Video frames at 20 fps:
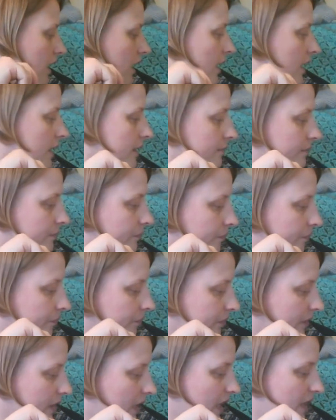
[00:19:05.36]

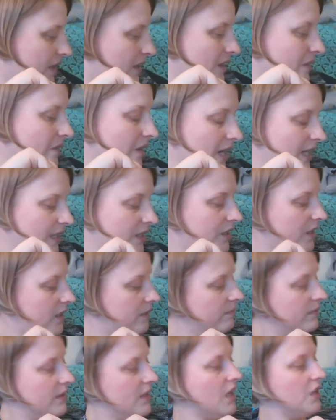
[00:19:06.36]
Another
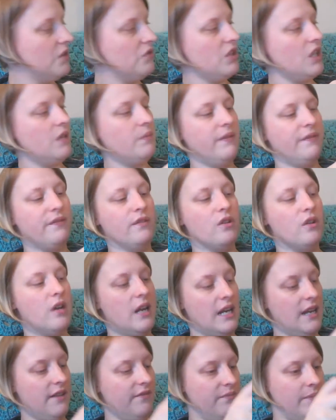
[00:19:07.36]
item that I showed before
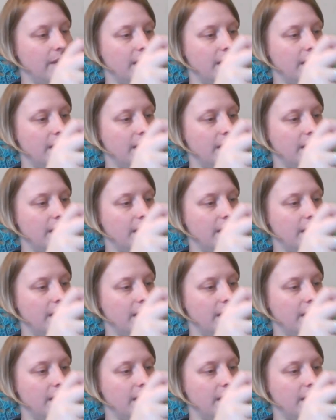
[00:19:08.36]
and I've